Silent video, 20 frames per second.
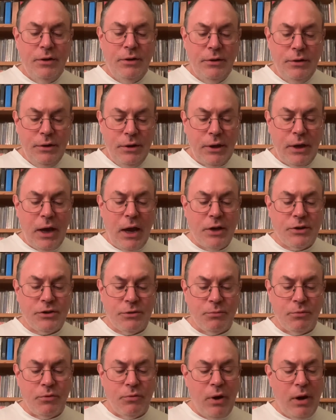You catch
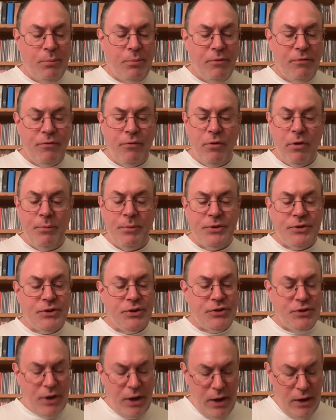some great
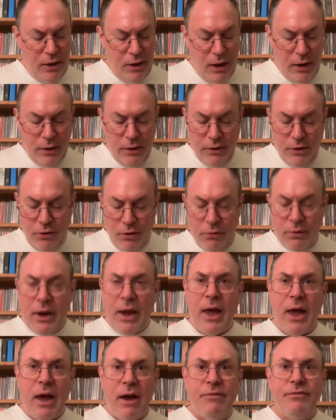performances, and you don't
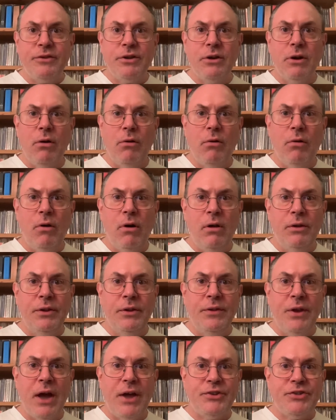have to go all
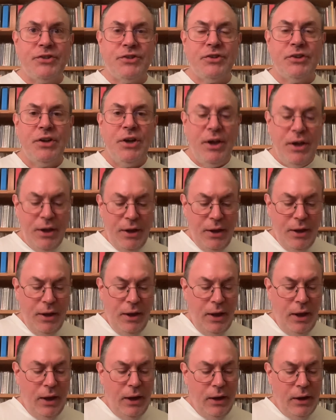nuts
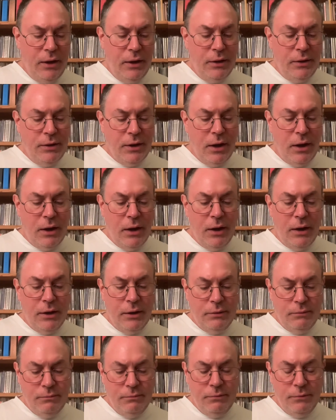and
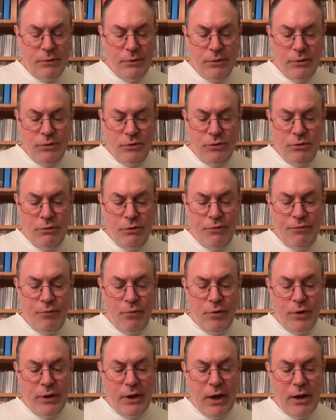do the
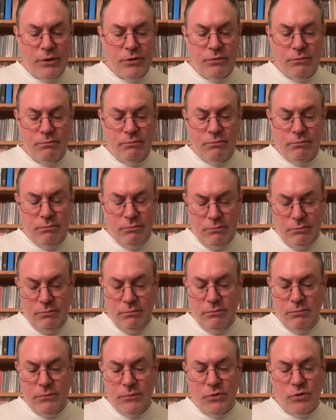48
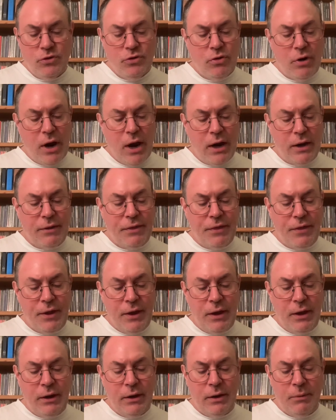track
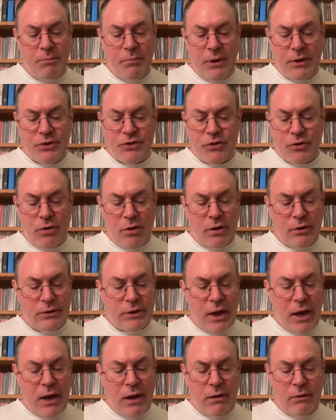thing and mix it all
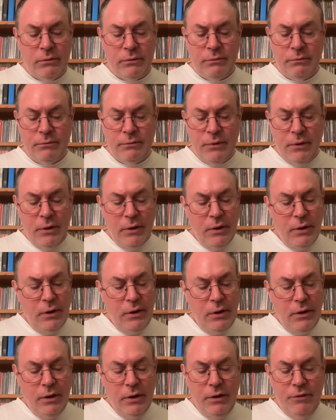down.
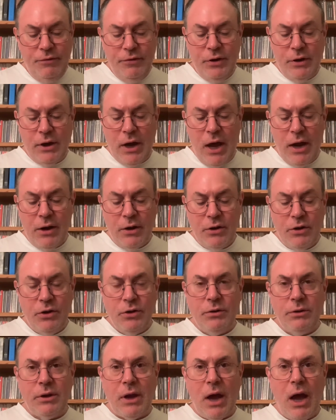If you got a
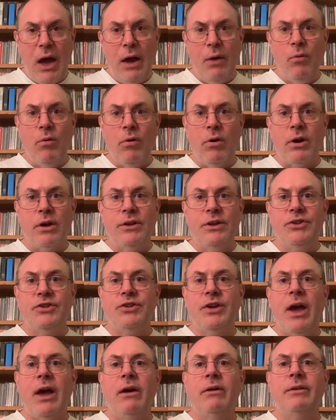good guy working the sound